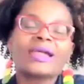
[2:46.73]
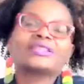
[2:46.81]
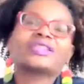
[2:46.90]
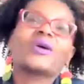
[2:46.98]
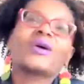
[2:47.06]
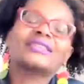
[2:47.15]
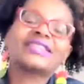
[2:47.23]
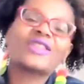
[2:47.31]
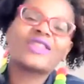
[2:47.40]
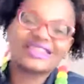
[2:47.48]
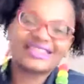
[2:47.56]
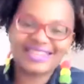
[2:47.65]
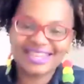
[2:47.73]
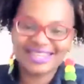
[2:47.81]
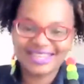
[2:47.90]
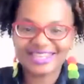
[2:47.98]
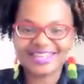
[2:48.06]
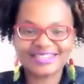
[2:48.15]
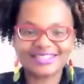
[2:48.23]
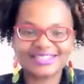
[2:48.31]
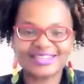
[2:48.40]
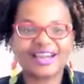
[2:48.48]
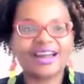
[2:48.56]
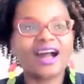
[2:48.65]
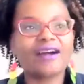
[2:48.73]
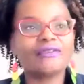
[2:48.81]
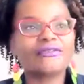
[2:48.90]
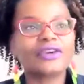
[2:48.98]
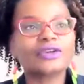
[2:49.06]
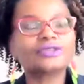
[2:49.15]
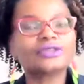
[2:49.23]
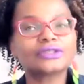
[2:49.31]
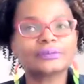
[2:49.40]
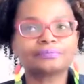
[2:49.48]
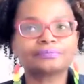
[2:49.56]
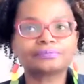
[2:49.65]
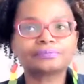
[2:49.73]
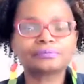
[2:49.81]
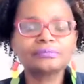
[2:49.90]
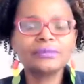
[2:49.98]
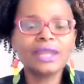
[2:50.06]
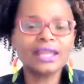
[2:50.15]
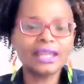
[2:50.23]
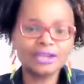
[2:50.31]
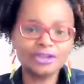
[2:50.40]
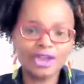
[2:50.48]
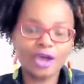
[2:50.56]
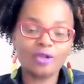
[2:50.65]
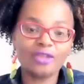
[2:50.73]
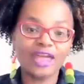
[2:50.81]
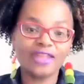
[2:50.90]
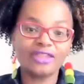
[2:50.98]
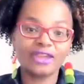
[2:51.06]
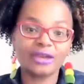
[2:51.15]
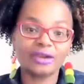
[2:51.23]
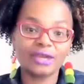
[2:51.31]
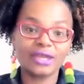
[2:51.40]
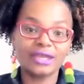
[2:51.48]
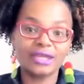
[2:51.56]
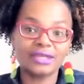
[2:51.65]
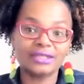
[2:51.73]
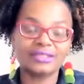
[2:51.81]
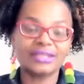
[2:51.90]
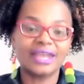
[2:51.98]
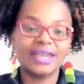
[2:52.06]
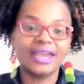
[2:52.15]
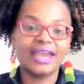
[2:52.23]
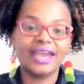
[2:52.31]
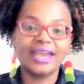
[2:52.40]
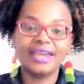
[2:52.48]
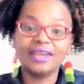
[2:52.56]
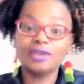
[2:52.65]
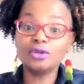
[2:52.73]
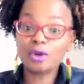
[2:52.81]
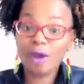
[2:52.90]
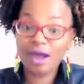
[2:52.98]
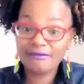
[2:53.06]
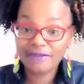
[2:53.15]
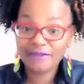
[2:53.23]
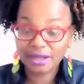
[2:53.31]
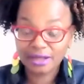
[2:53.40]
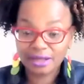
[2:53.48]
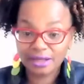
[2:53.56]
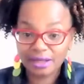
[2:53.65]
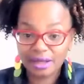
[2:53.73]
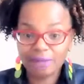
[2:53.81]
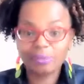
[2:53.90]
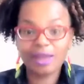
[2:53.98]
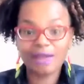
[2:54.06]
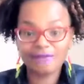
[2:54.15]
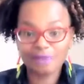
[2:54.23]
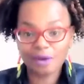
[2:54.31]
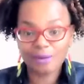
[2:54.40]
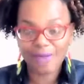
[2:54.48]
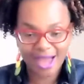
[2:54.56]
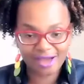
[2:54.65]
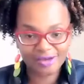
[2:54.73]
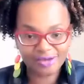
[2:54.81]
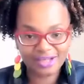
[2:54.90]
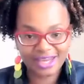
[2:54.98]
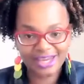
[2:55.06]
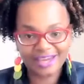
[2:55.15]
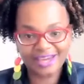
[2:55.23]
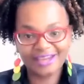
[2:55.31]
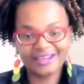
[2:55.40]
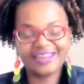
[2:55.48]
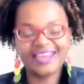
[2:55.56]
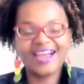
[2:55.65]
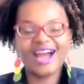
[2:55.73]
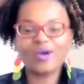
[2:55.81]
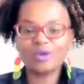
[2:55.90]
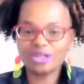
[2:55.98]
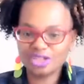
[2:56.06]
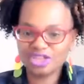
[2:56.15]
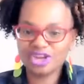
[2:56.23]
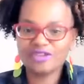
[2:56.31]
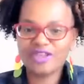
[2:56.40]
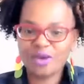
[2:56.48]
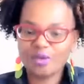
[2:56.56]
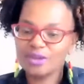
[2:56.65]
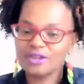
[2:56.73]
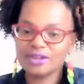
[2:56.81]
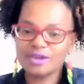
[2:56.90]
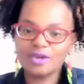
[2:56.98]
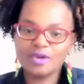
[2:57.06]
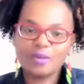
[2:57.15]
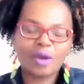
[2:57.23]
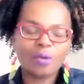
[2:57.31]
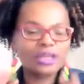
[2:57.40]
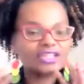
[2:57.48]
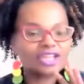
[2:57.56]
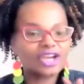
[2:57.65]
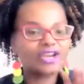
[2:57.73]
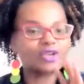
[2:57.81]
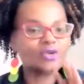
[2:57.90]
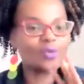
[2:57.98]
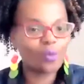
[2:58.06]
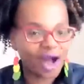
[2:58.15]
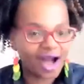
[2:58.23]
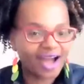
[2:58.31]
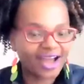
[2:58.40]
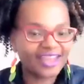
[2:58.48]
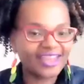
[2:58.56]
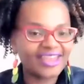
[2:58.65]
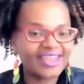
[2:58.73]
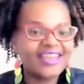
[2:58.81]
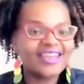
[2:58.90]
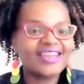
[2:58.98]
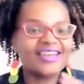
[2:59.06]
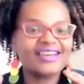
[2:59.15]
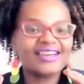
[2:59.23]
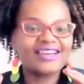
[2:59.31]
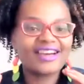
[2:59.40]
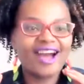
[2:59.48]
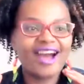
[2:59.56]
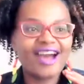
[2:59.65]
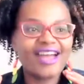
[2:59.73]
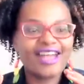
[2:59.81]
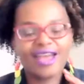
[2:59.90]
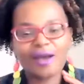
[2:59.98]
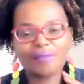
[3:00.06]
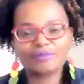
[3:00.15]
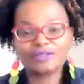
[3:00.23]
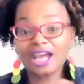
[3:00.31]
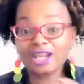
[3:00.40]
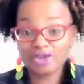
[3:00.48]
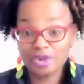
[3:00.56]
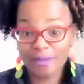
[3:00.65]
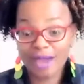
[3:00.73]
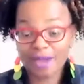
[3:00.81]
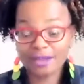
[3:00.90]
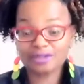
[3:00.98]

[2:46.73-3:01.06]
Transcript: So I say all that to say this. I'll first let you know that there is a new crowdfunding platform out, and I want to share that with you, but I want to tell you why I am telling you about it.